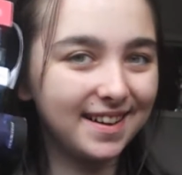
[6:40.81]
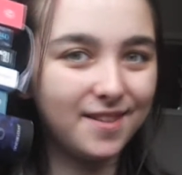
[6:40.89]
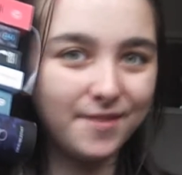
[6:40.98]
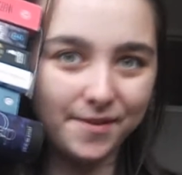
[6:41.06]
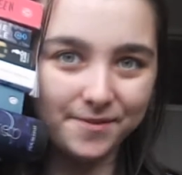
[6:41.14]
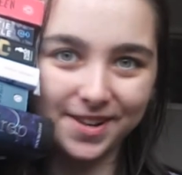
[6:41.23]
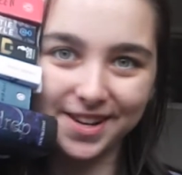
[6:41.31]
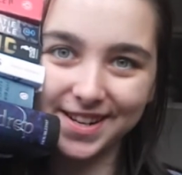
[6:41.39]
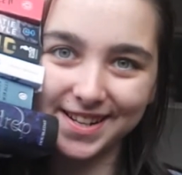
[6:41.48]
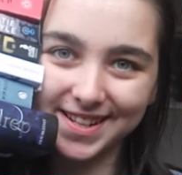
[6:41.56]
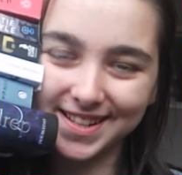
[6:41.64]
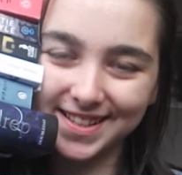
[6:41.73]
All my
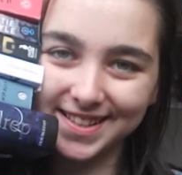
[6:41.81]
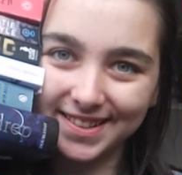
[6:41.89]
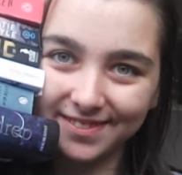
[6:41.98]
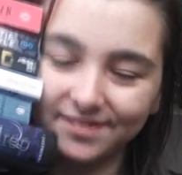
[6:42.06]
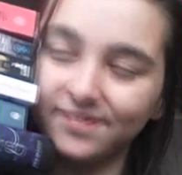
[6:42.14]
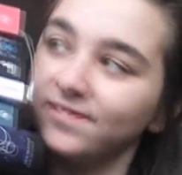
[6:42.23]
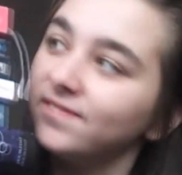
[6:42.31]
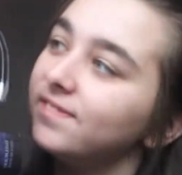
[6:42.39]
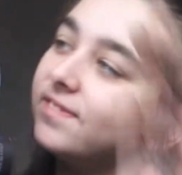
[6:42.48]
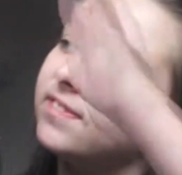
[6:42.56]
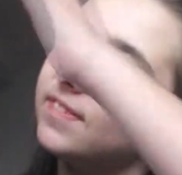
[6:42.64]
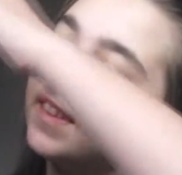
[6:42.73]
books.
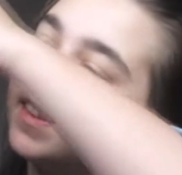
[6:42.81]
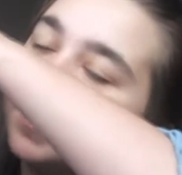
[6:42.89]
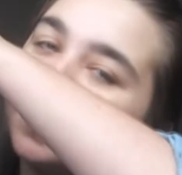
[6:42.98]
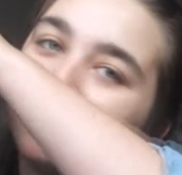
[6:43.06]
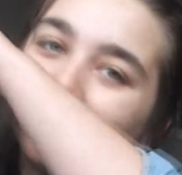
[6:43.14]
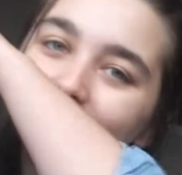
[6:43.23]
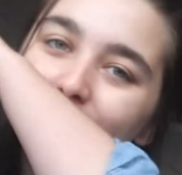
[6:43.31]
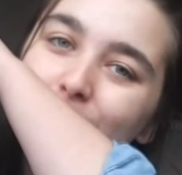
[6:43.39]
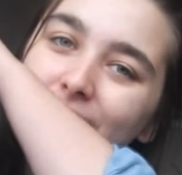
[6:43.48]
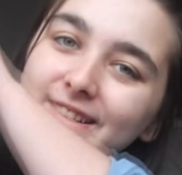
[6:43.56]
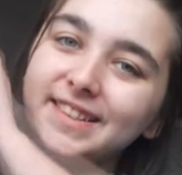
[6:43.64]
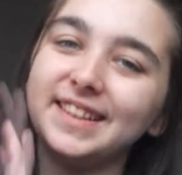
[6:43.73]
This one
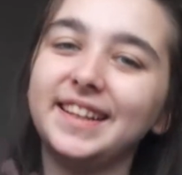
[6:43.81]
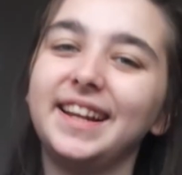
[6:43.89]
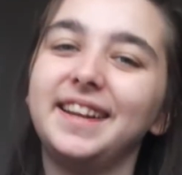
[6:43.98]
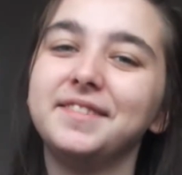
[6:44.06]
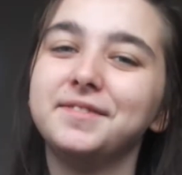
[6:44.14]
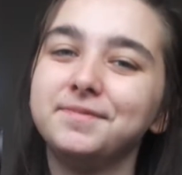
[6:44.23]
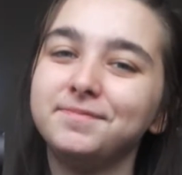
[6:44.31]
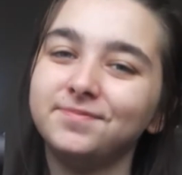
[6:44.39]
especially.